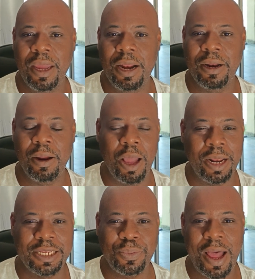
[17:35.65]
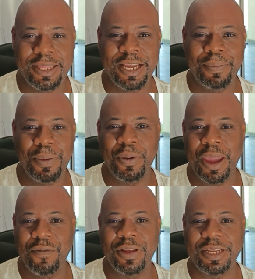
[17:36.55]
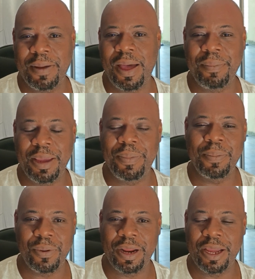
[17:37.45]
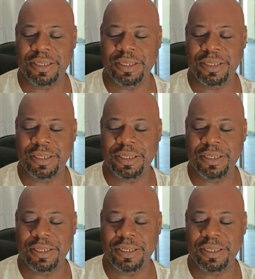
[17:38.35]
And that's why I tell people every time I meet people now,